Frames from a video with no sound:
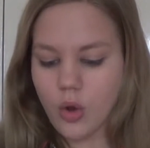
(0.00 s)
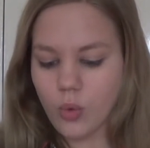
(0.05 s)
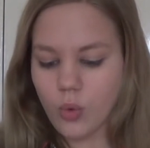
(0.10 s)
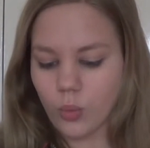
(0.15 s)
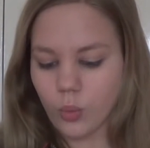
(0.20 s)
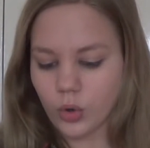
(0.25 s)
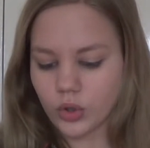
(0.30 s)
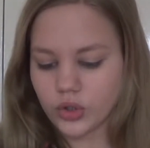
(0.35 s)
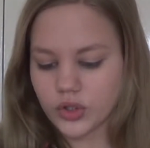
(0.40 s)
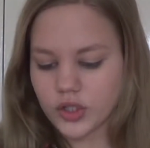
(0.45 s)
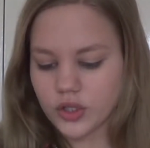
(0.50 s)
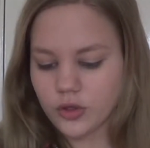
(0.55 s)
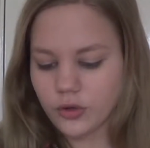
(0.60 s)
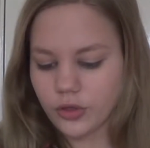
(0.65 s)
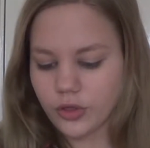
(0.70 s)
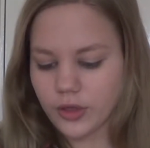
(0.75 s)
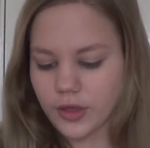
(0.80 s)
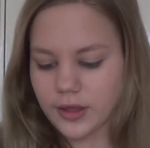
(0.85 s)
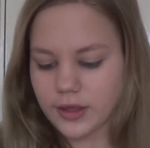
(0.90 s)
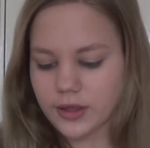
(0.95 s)
What do you
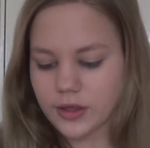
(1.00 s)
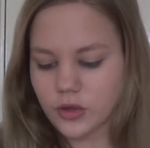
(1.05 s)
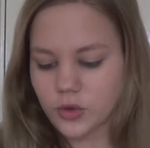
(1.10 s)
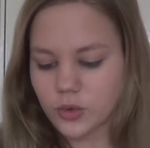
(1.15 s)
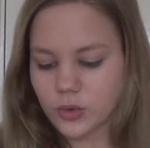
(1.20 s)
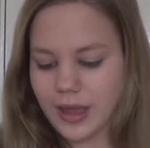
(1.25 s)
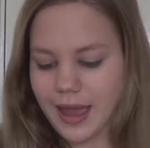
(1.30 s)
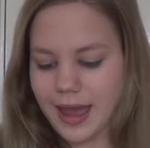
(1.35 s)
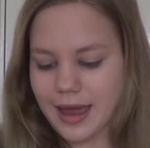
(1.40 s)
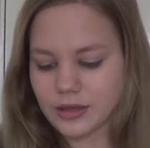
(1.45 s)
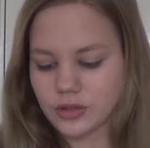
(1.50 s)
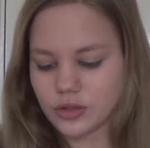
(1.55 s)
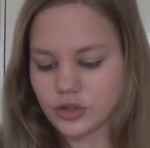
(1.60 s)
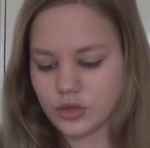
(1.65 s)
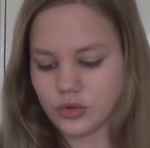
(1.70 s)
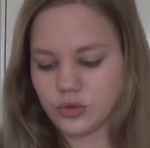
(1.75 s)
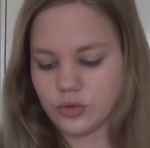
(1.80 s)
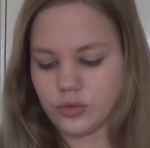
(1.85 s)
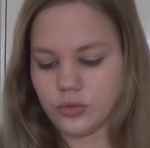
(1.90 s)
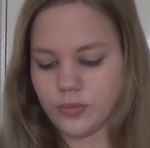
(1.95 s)
think you can
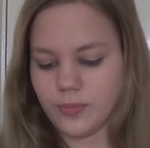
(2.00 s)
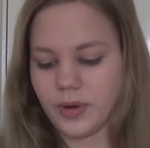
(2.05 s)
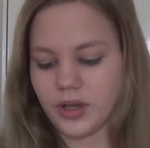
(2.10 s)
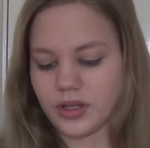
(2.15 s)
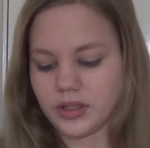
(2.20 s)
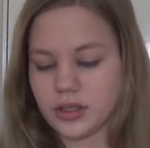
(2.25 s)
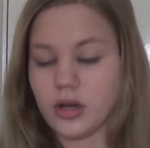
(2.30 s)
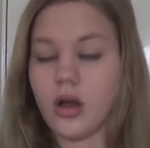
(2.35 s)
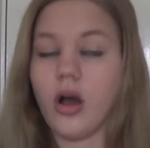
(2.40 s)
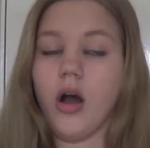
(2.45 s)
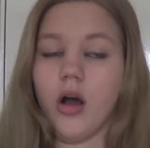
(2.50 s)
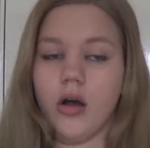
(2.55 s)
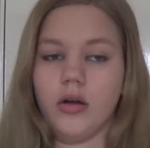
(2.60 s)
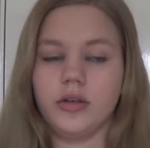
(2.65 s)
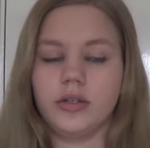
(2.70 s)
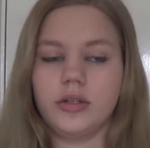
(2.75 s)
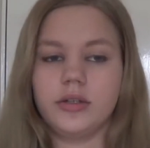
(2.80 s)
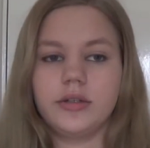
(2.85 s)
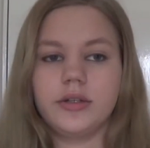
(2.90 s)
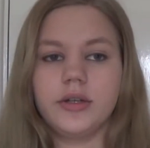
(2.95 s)
do but
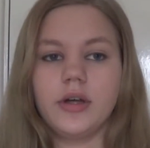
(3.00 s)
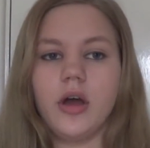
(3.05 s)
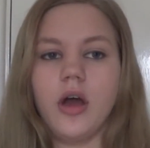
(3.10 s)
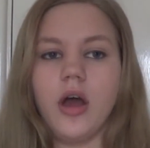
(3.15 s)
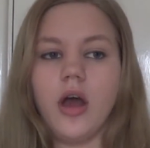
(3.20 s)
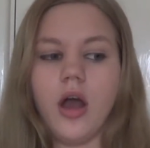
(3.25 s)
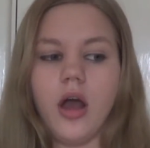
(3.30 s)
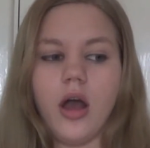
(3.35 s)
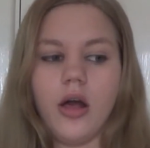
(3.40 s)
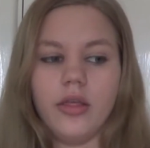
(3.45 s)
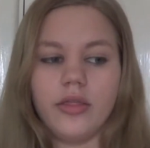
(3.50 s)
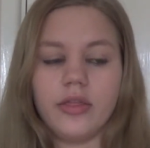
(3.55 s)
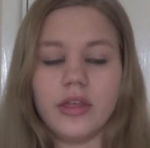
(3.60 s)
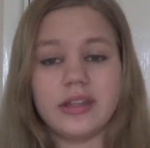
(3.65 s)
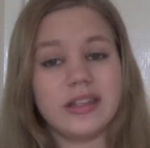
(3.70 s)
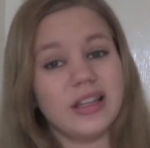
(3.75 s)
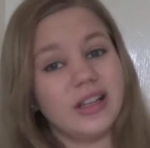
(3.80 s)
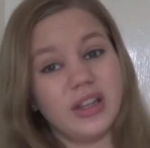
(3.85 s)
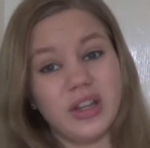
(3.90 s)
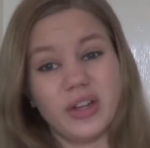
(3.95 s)
can't?
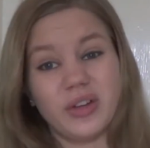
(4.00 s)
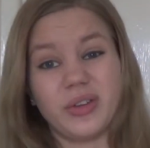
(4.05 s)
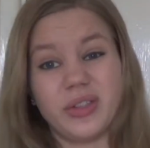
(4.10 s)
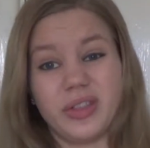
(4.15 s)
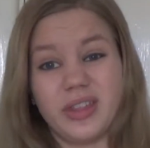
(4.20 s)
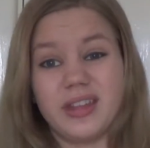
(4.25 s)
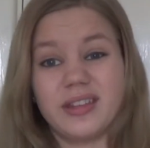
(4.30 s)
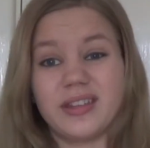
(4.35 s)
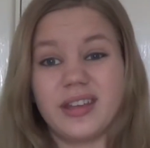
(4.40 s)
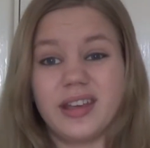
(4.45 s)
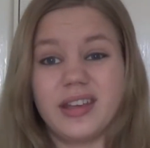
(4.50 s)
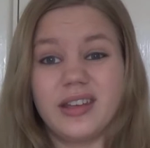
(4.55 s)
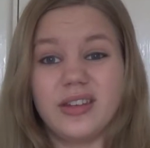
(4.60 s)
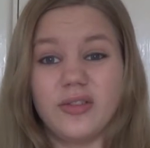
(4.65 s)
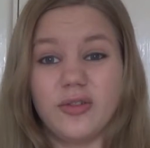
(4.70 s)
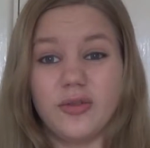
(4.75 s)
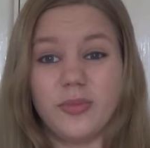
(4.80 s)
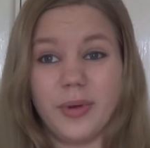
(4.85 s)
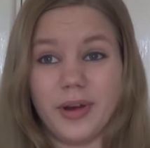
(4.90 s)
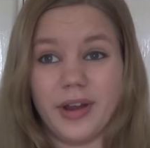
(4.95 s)
There's a lot of things I can
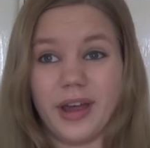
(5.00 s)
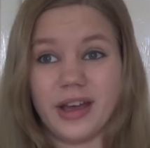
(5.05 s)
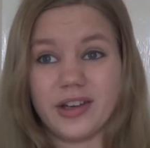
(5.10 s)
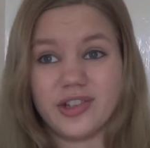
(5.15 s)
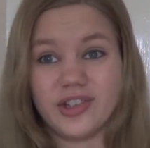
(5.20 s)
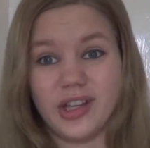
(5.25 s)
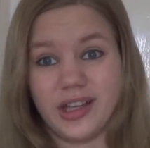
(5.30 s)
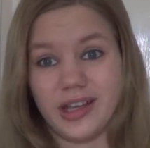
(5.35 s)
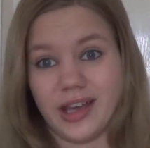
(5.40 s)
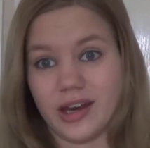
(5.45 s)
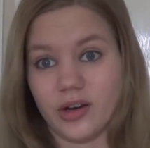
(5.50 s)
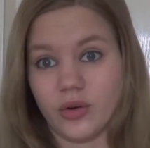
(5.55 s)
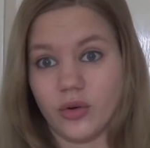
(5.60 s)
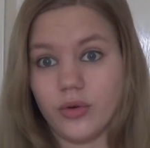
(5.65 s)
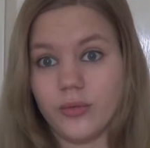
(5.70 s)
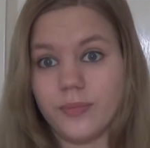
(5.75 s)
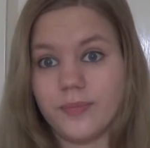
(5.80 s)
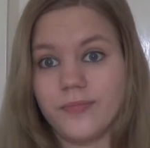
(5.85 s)
do but I actually cannot.